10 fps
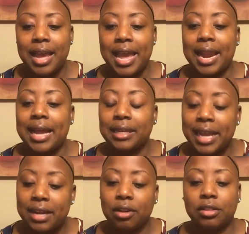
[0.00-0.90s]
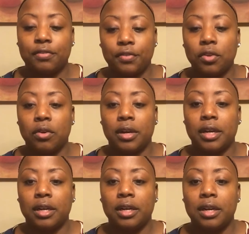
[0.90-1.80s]
And I laid on the
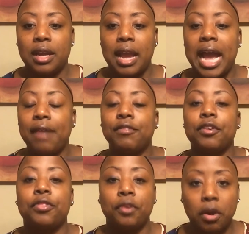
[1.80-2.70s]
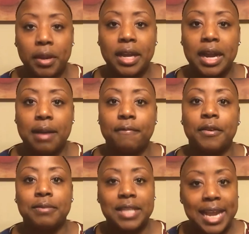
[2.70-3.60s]
floor after throwing up
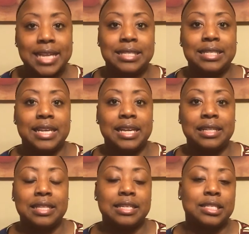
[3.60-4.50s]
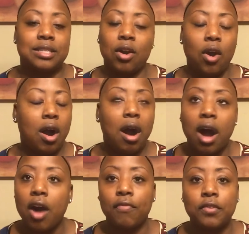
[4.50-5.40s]
from tasting this
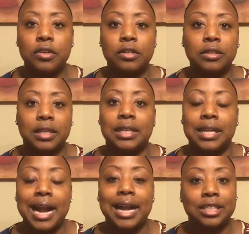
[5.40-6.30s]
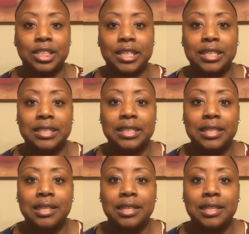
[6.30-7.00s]
awful concoction.